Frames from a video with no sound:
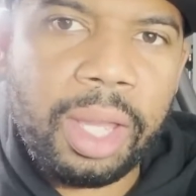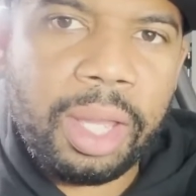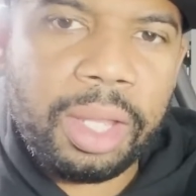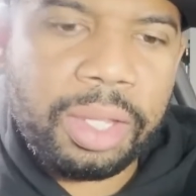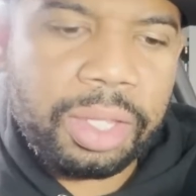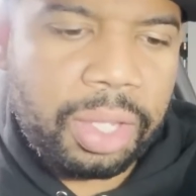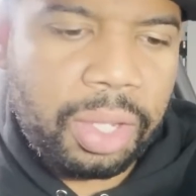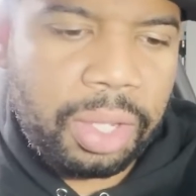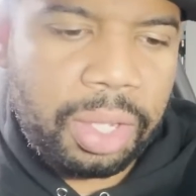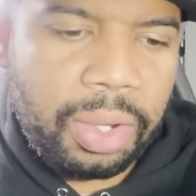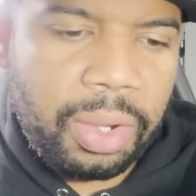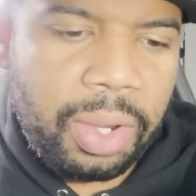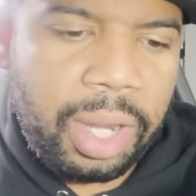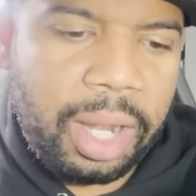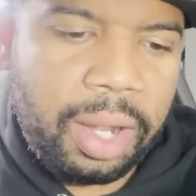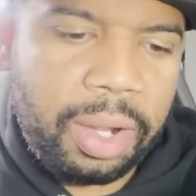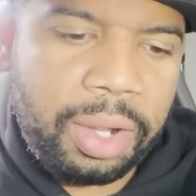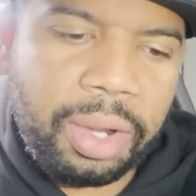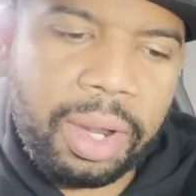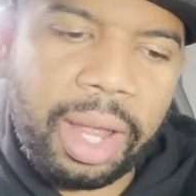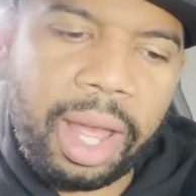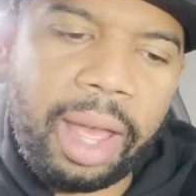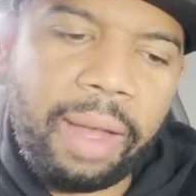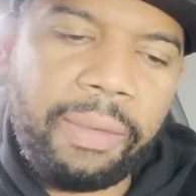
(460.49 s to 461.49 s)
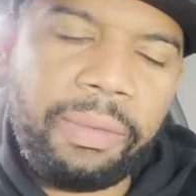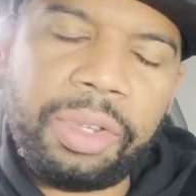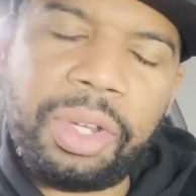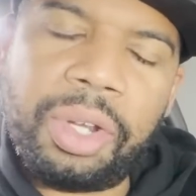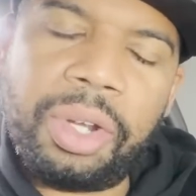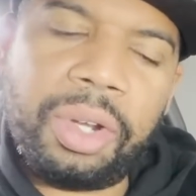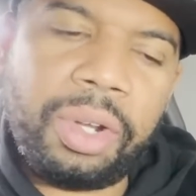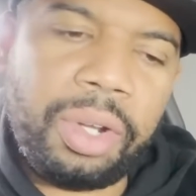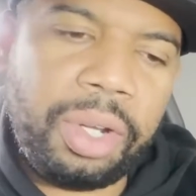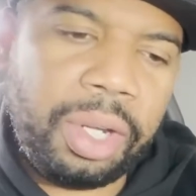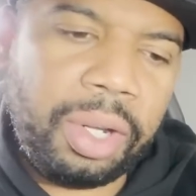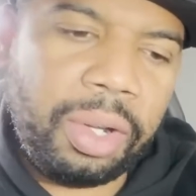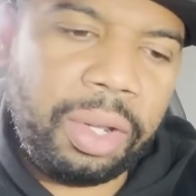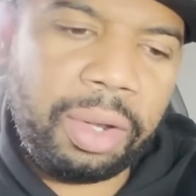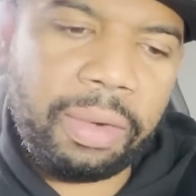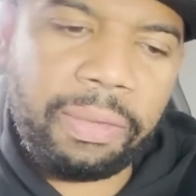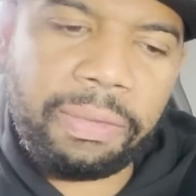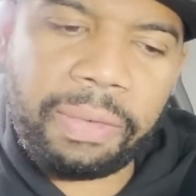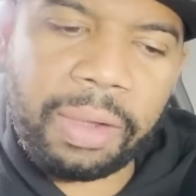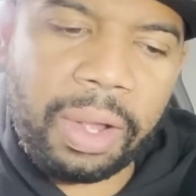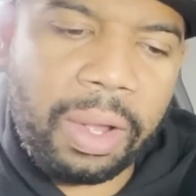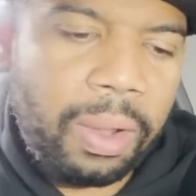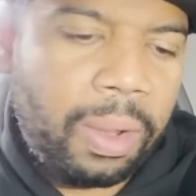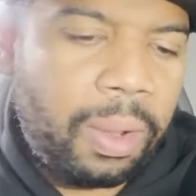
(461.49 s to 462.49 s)
So you have your
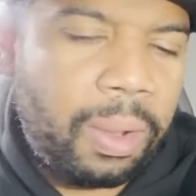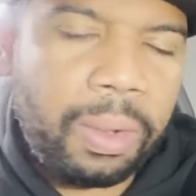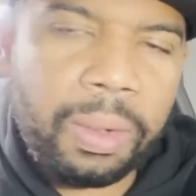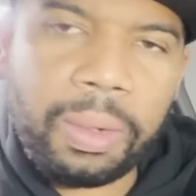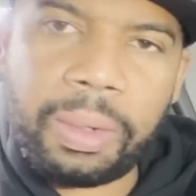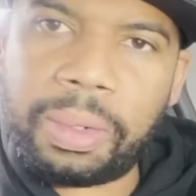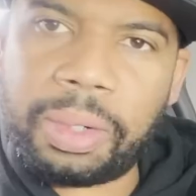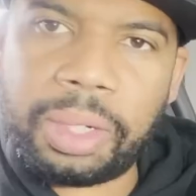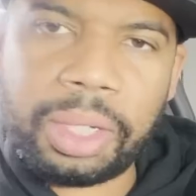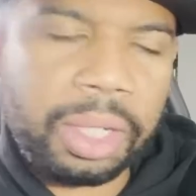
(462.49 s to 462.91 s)
phone,